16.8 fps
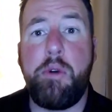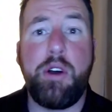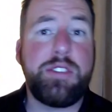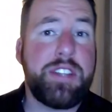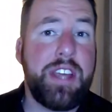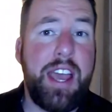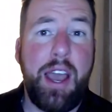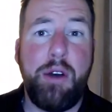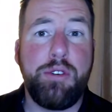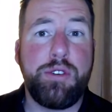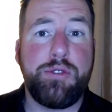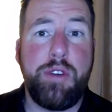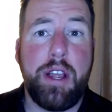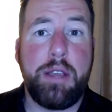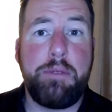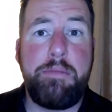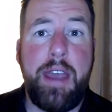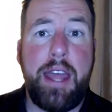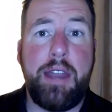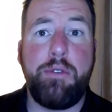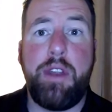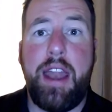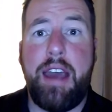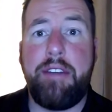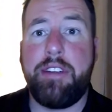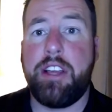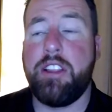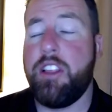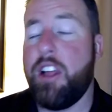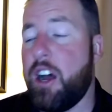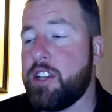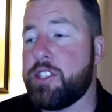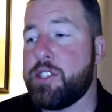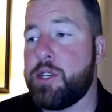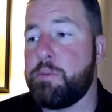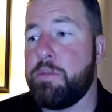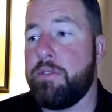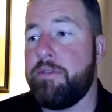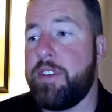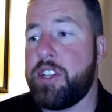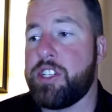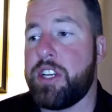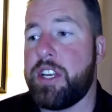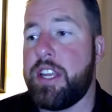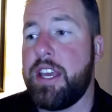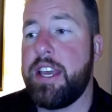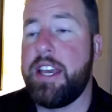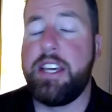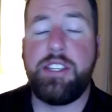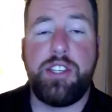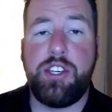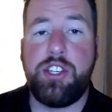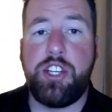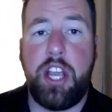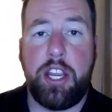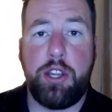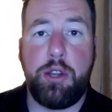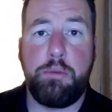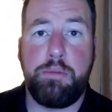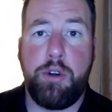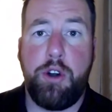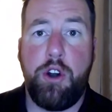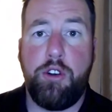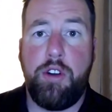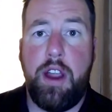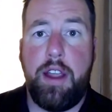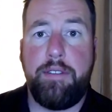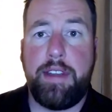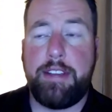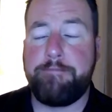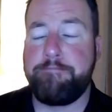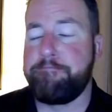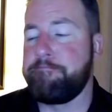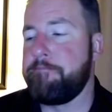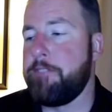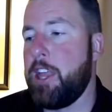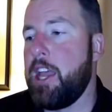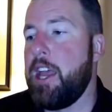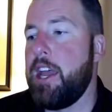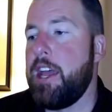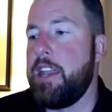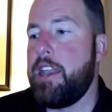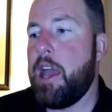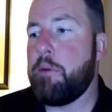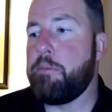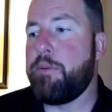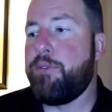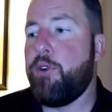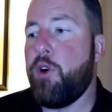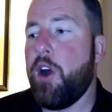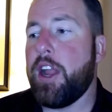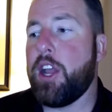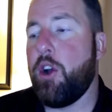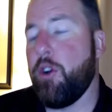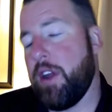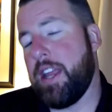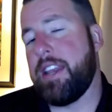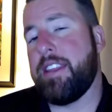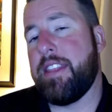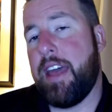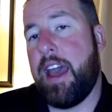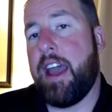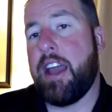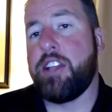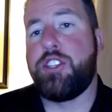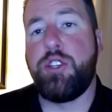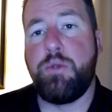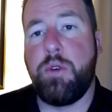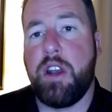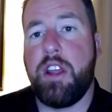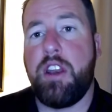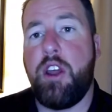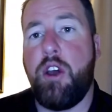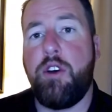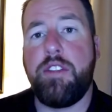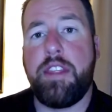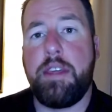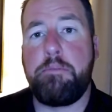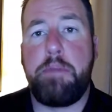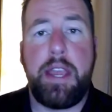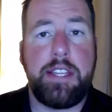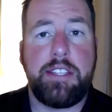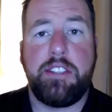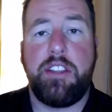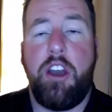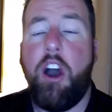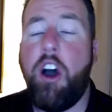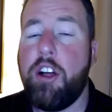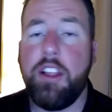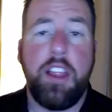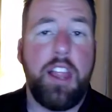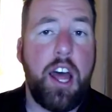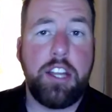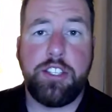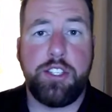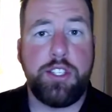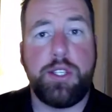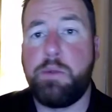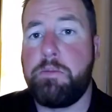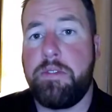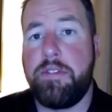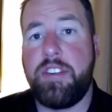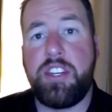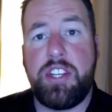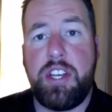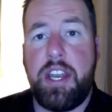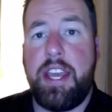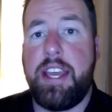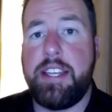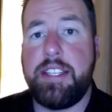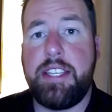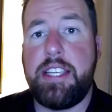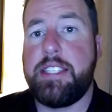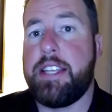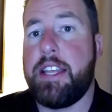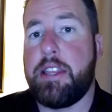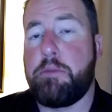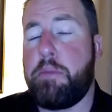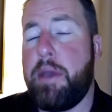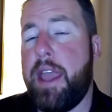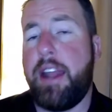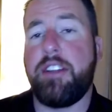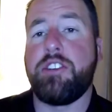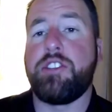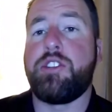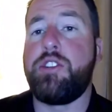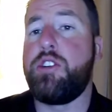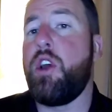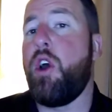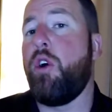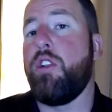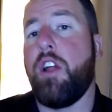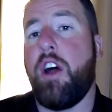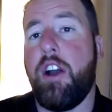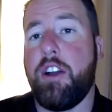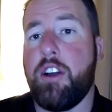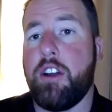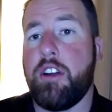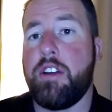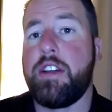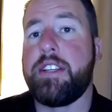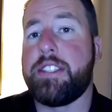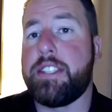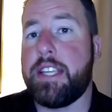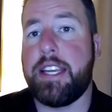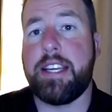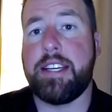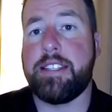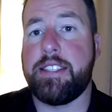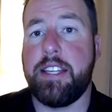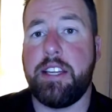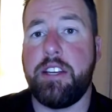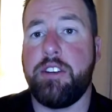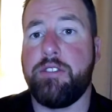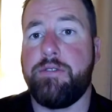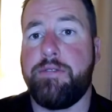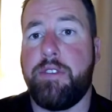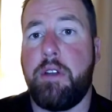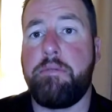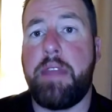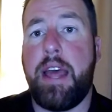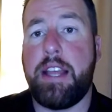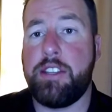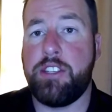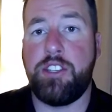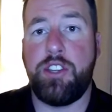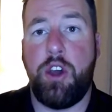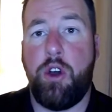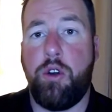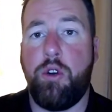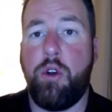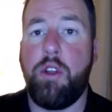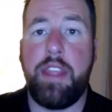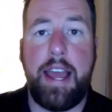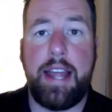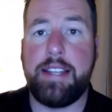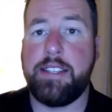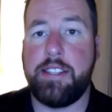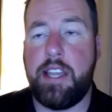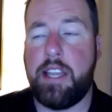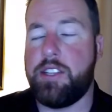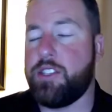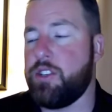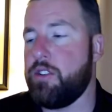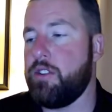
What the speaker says: I always recommend when having a loss of supervision is to check your programming. Now, before I go into that, I do want to note that basically all a loss of supervision is that the panel is no longer seeing a signal from that zone or that sensor.